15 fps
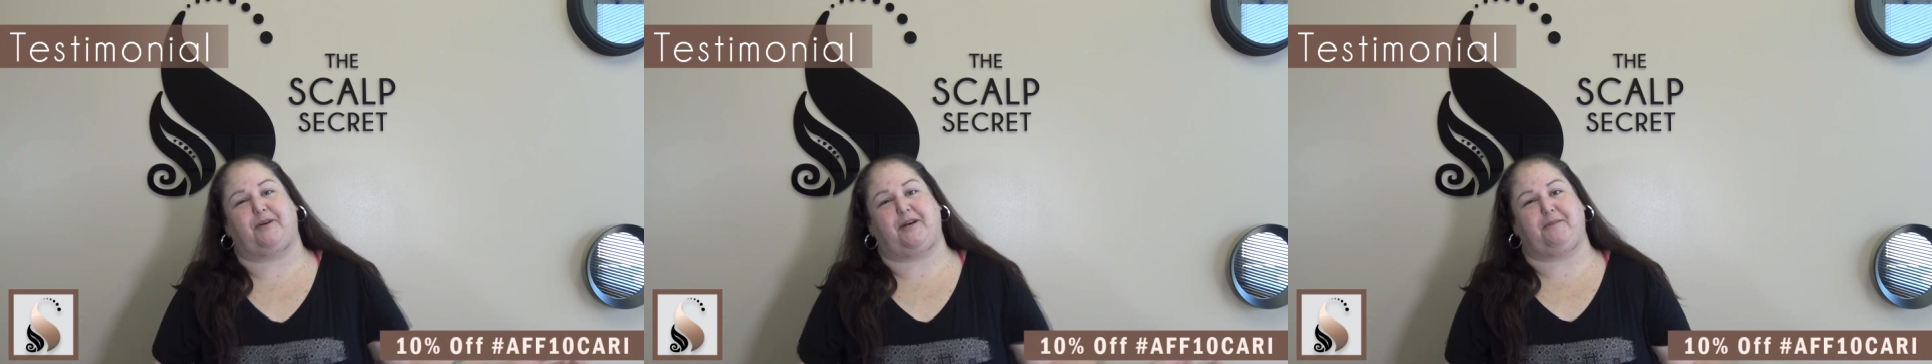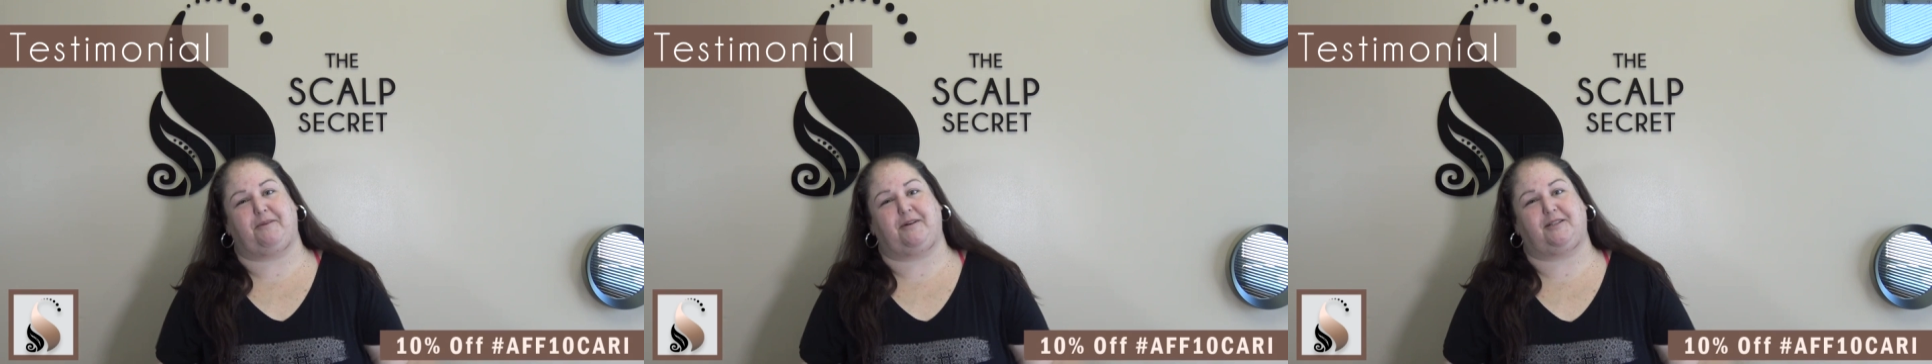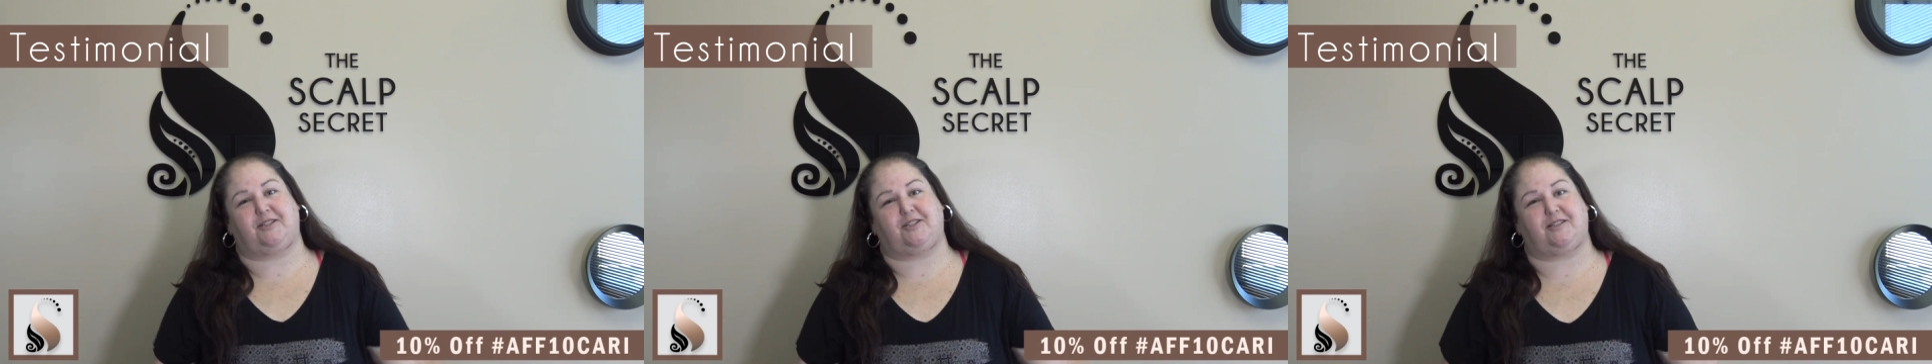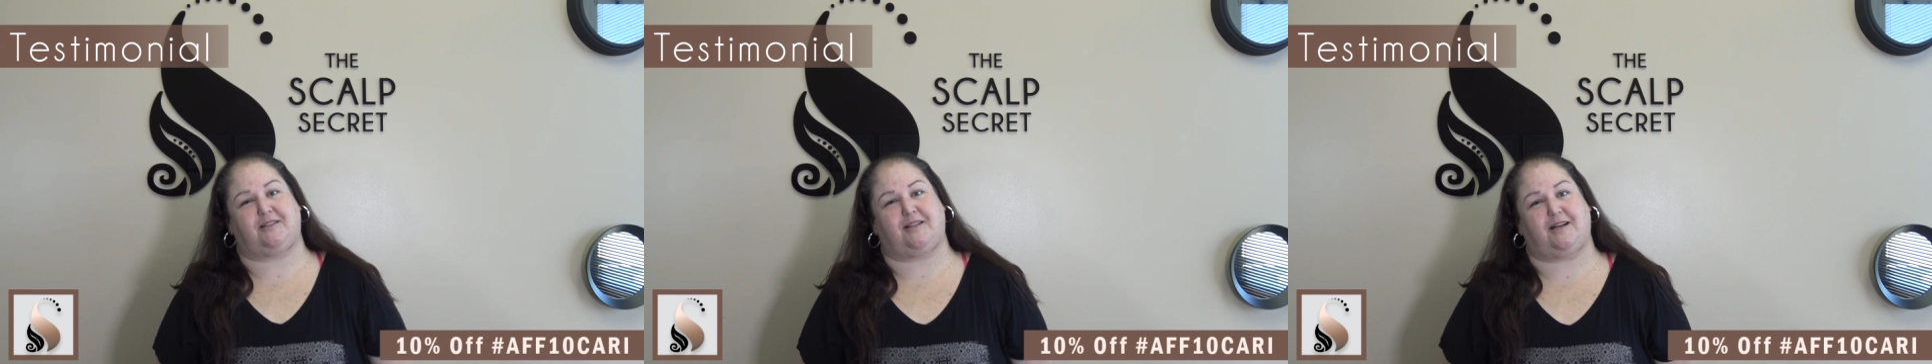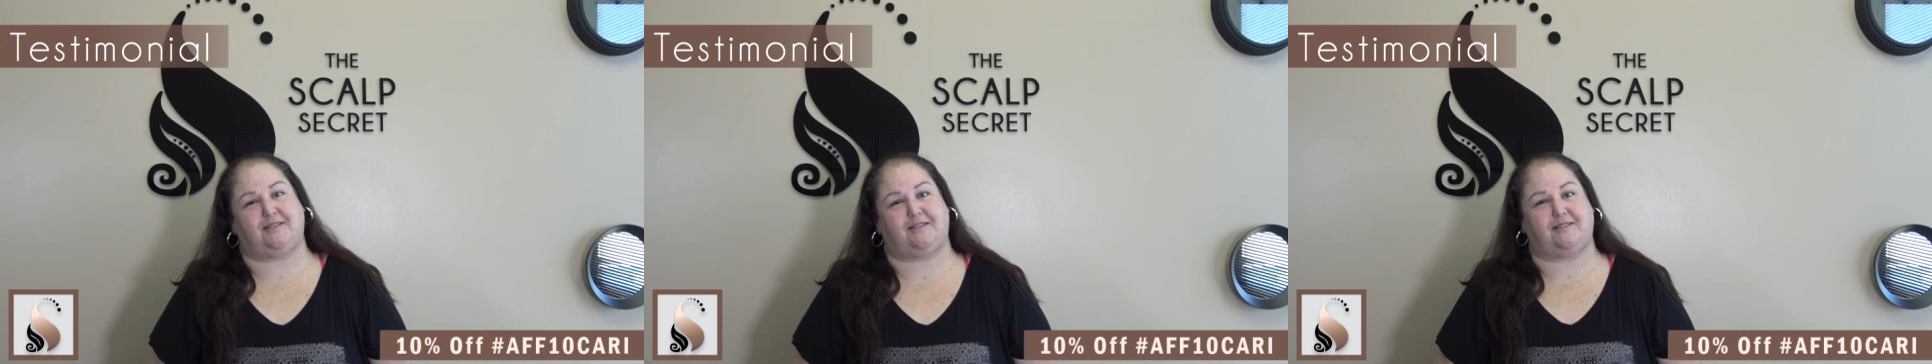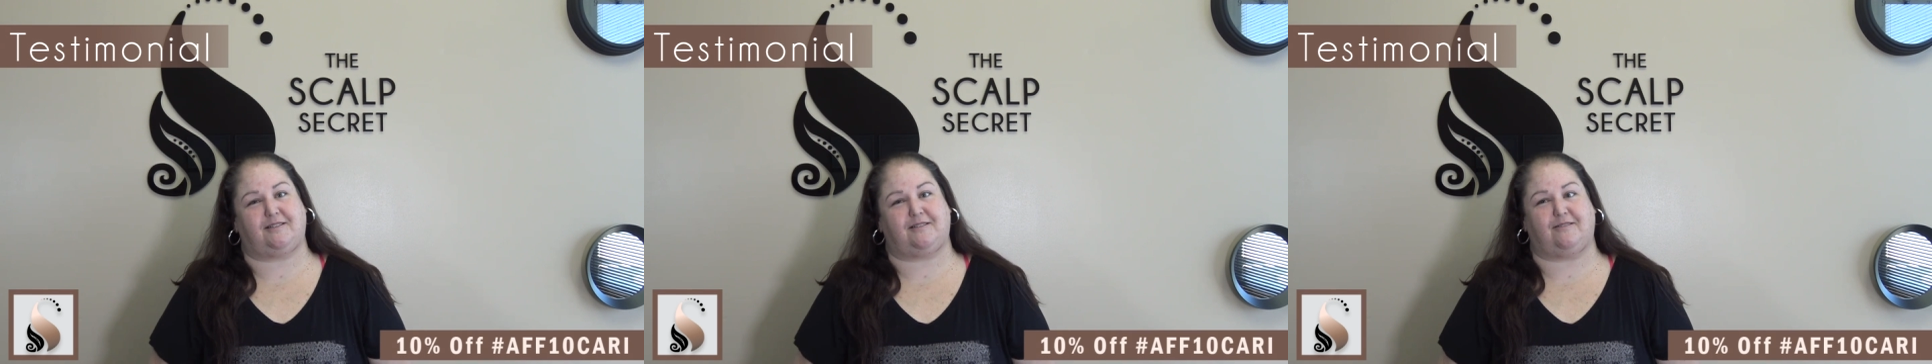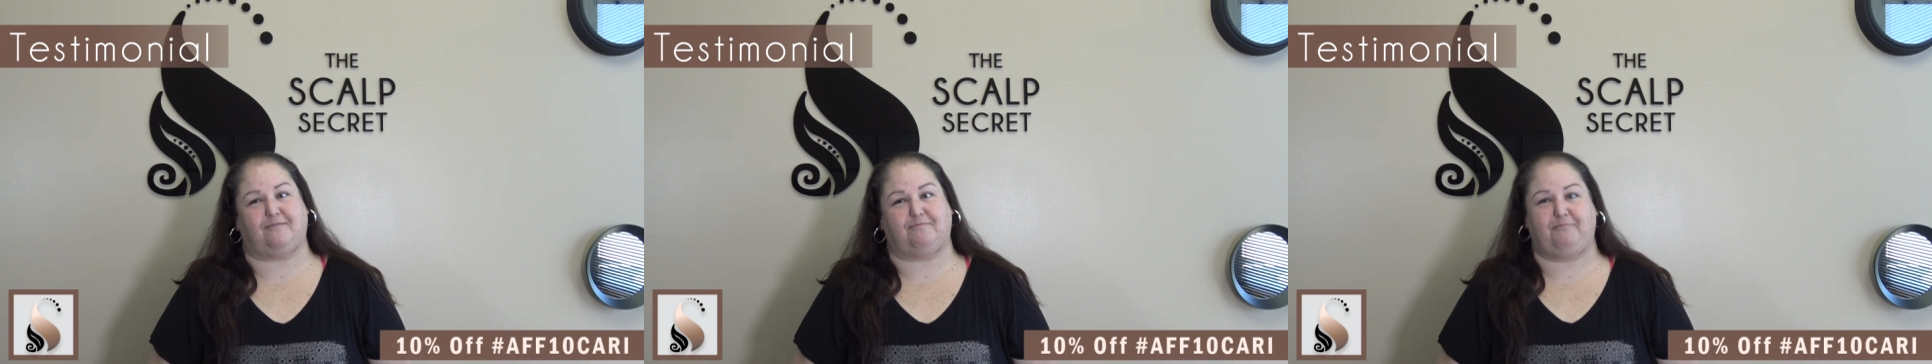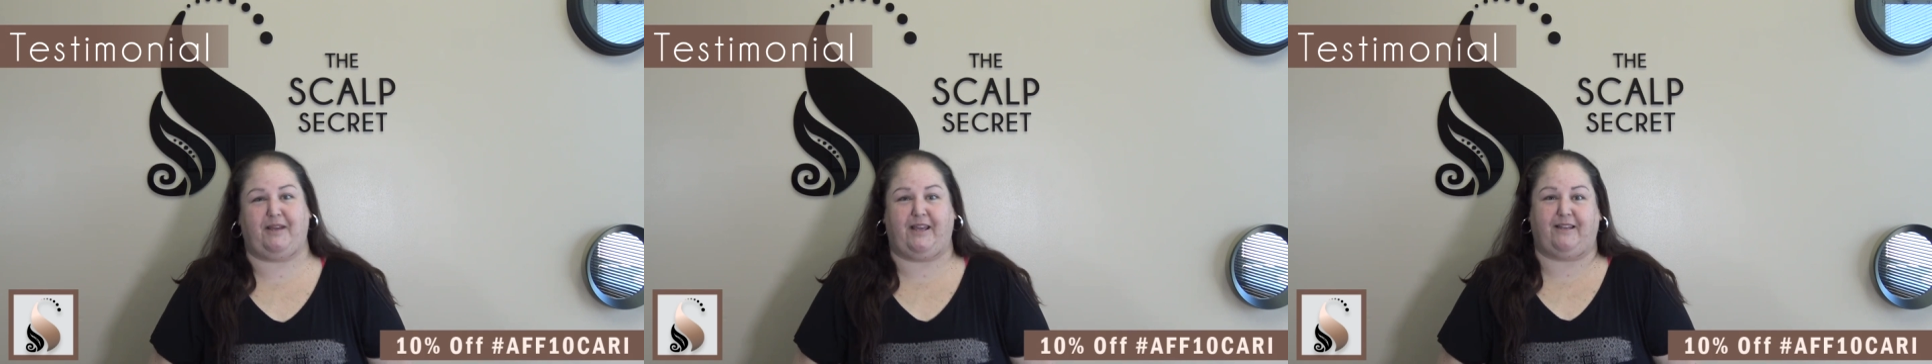pretty much that's
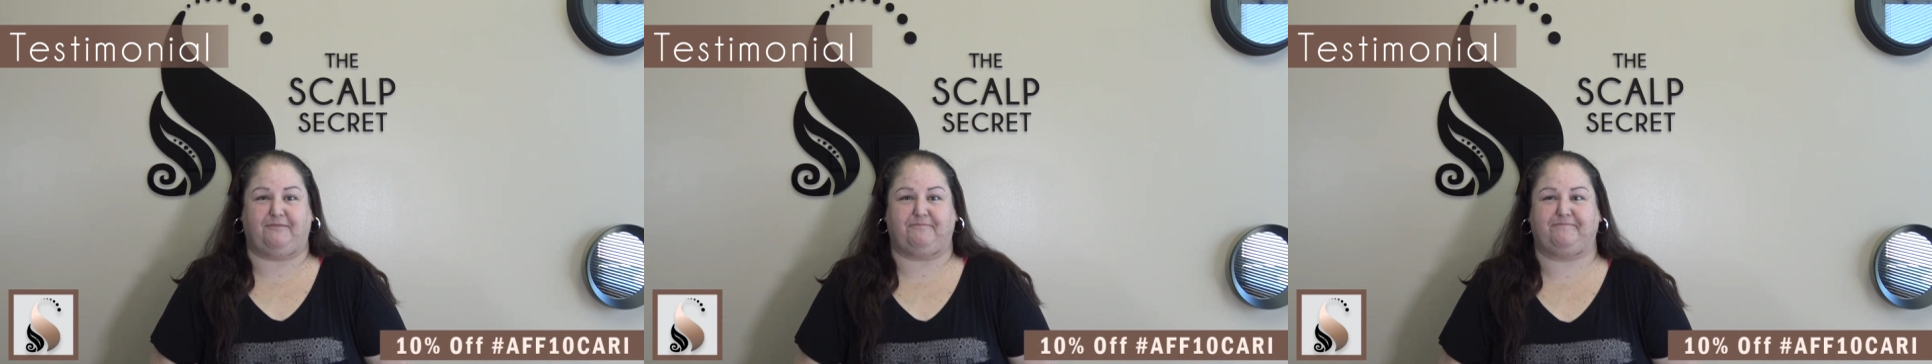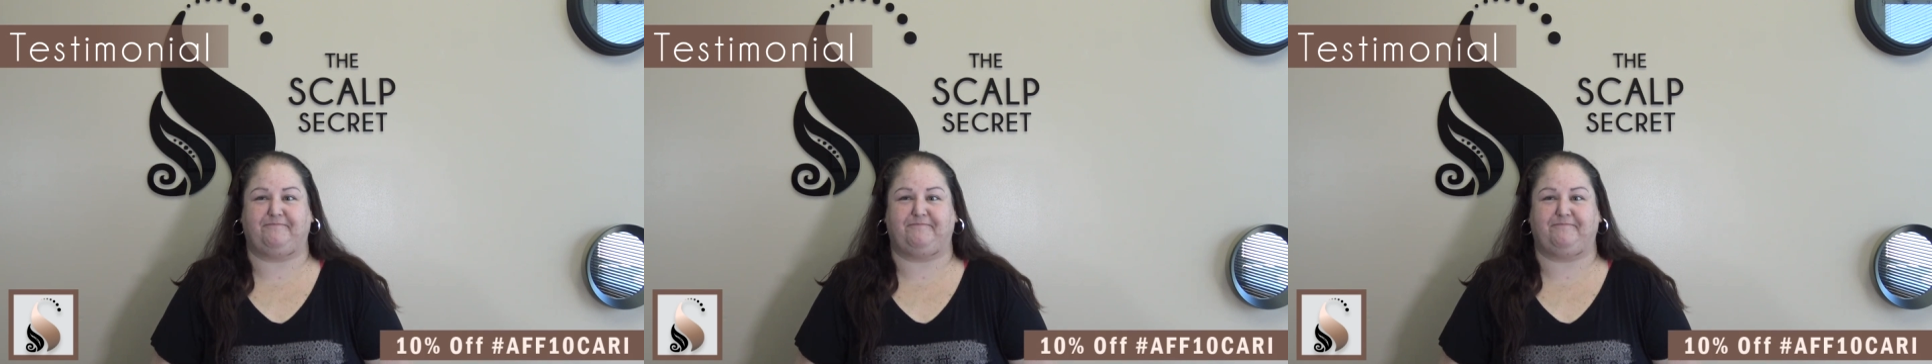me.